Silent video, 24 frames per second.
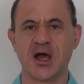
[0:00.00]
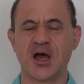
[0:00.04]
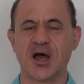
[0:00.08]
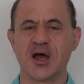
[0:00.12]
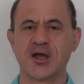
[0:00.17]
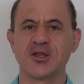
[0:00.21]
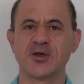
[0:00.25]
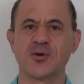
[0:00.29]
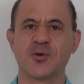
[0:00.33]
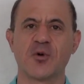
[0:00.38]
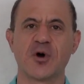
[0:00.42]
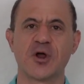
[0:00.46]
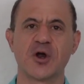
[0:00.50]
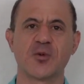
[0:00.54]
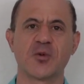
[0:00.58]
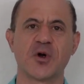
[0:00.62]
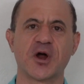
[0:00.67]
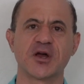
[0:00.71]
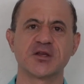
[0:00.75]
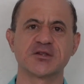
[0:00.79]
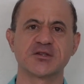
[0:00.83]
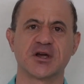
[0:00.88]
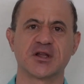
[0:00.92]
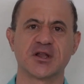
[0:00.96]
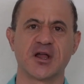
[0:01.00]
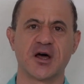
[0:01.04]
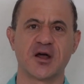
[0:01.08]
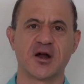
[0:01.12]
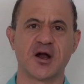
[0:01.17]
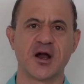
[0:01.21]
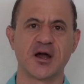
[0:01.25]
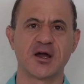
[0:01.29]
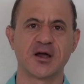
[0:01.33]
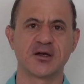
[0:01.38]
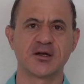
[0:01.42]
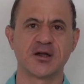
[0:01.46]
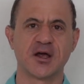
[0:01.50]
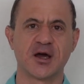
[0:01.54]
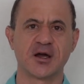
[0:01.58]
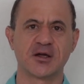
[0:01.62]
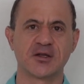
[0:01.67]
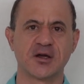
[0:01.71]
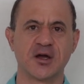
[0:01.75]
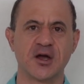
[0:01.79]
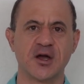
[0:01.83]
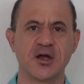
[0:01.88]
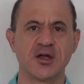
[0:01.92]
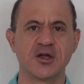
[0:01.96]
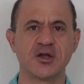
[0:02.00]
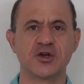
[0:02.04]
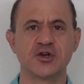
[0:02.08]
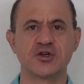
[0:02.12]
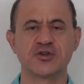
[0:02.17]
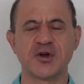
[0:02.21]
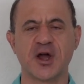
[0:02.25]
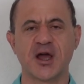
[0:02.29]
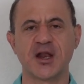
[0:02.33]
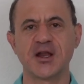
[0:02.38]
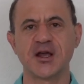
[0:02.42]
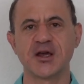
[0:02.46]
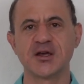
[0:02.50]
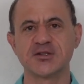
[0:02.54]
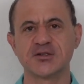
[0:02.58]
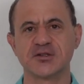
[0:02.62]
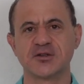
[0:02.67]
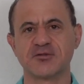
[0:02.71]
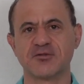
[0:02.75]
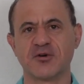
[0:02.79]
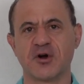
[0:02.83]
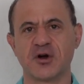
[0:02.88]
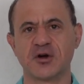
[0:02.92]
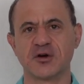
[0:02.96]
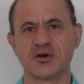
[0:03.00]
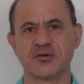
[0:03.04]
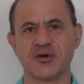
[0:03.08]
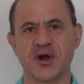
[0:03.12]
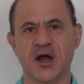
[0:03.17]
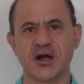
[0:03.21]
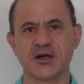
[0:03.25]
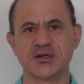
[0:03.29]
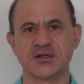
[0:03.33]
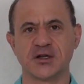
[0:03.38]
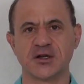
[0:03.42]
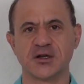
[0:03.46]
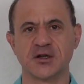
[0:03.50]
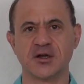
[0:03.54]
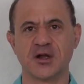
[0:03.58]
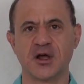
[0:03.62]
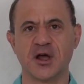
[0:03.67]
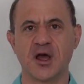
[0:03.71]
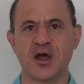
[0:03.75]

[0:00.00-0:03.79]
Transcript: and you want to work as a cloud architect, your training is in the wrong direction.